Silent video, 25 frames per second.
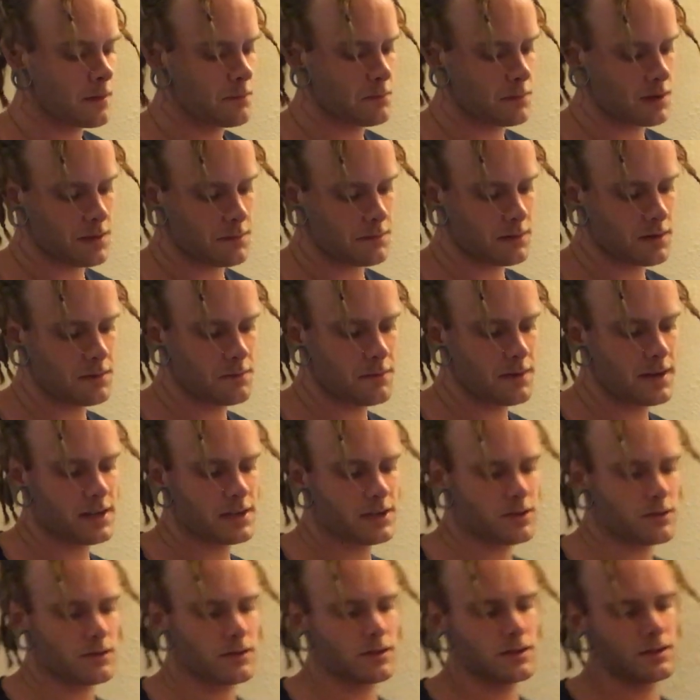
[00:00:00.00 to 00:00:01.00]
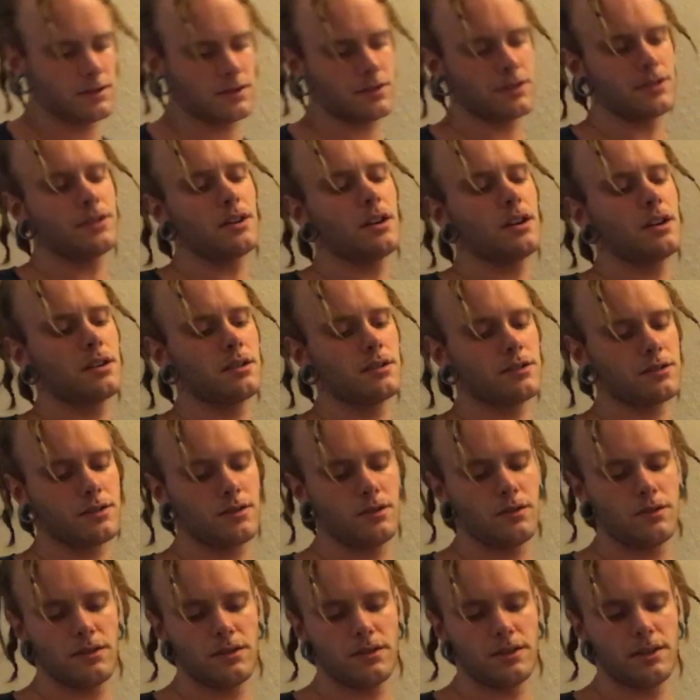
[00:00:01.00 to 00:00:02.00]
But I'm gonna make sure and start
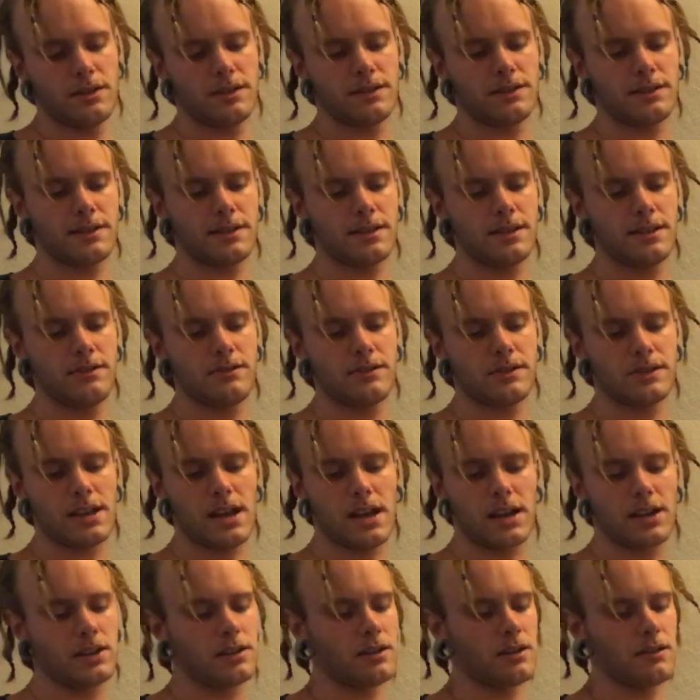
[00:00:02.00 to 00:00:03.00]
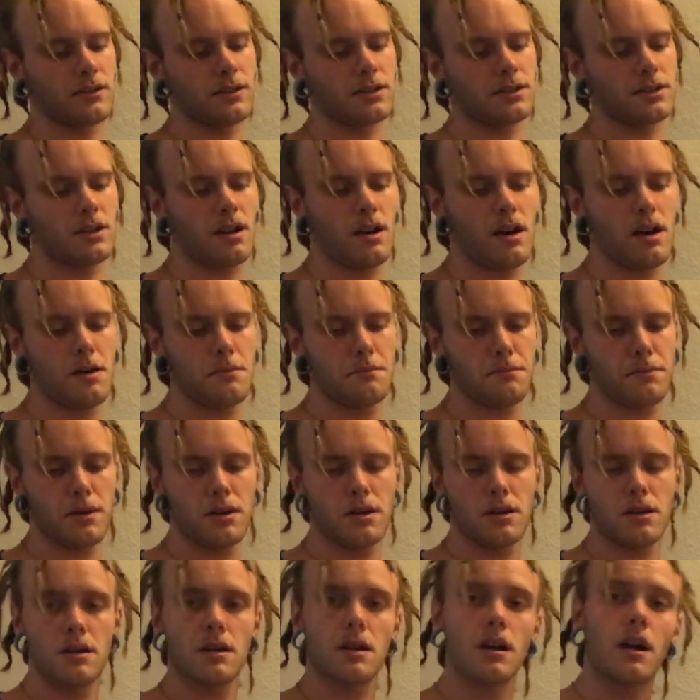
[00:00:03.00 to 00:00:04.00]
so that the sleeve is actually on the top
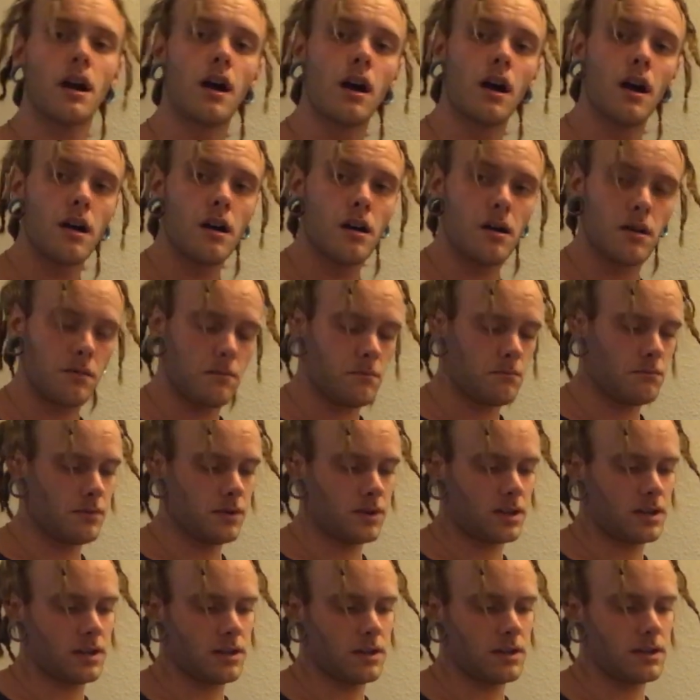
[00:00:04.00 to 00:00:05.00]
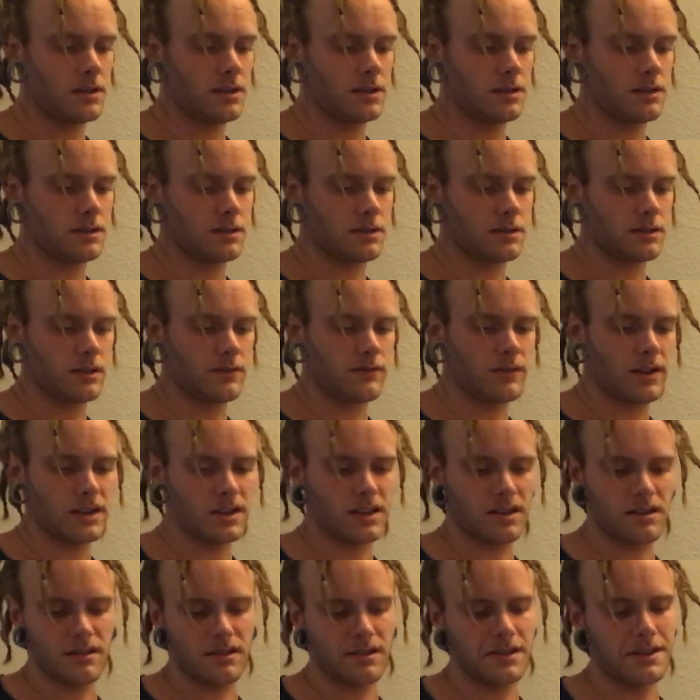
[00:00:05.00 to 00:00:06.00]
part, because if I
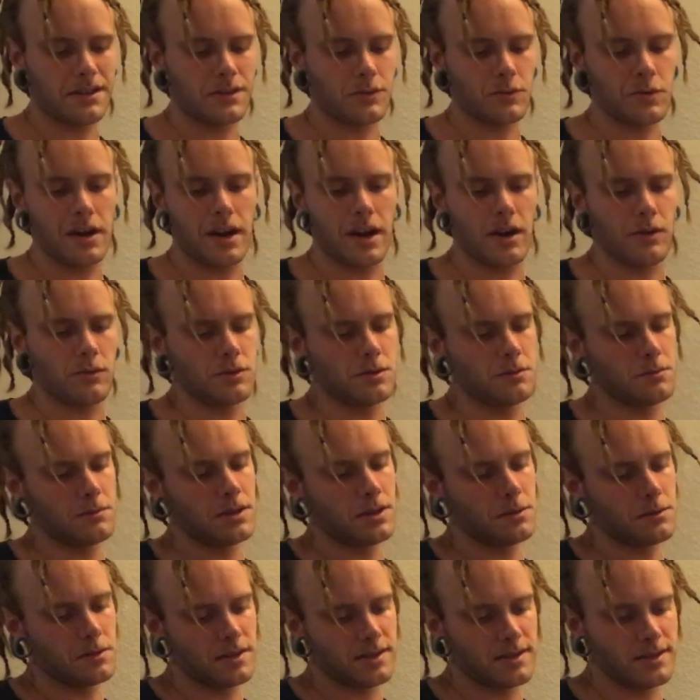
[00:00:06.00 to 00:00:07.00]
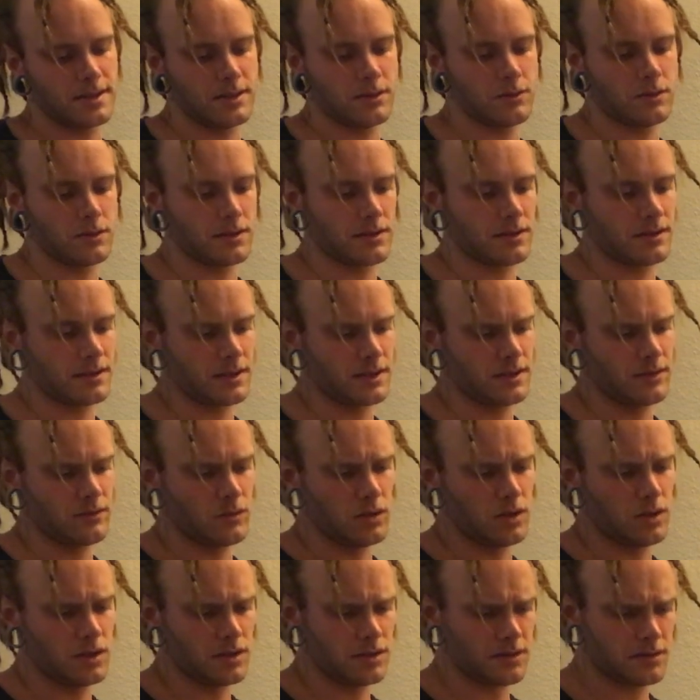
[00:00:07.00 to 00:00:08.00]
did it the other way, I wouldn't be able to see where the sleeve
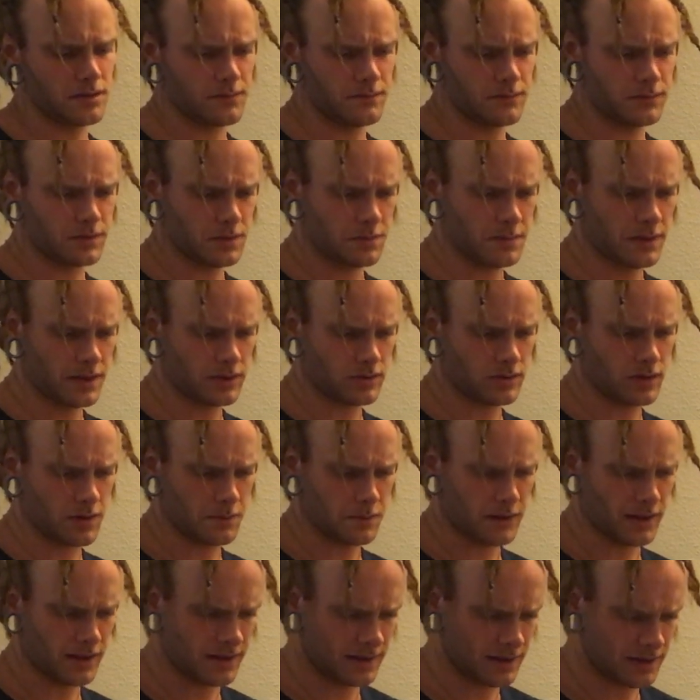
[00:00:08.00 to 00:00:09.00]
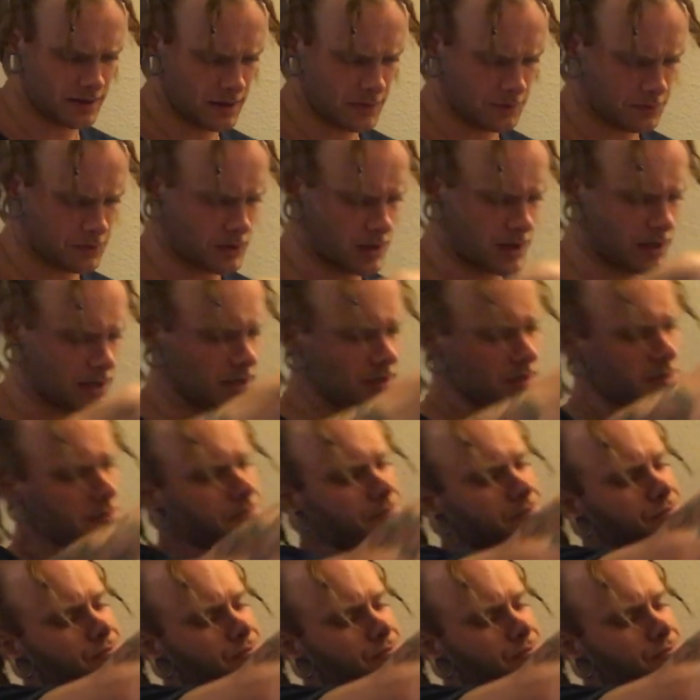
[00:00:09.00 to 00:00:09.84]
was to make sure I'm lining it up correctly.